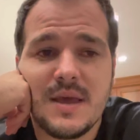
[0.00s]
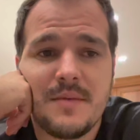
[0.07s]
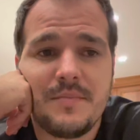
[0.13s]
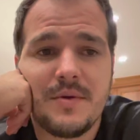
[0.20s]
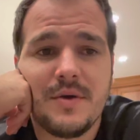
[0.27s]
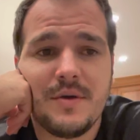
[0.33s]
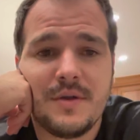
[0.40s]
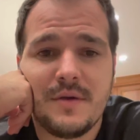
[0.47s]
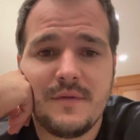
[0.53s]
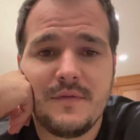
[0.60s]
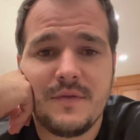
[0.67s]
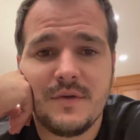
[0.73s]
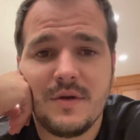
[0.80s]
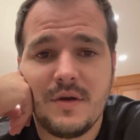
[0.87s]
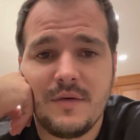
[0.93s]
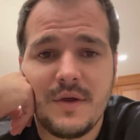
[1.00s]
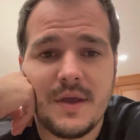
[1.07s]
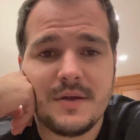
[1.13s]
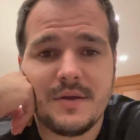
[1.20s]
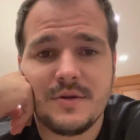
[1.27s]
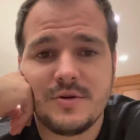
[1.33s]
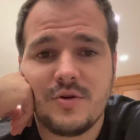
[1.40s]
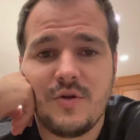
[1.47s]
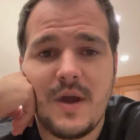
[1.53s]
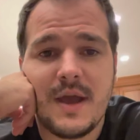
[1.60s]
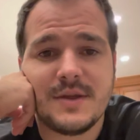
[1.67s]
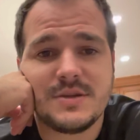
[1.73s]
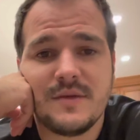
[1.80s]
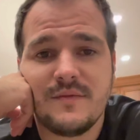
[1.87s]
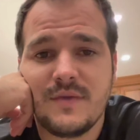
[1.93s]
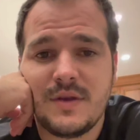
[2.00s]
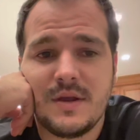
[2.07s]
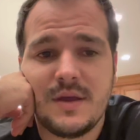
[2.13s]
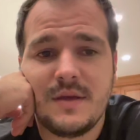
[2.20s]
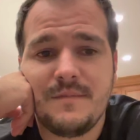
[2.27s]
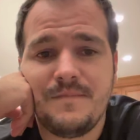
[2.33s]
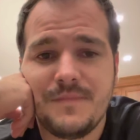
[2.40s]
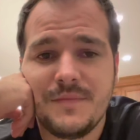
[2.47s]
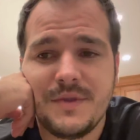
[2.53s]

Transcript: that pill and I'll feel all right and I'll crash every night.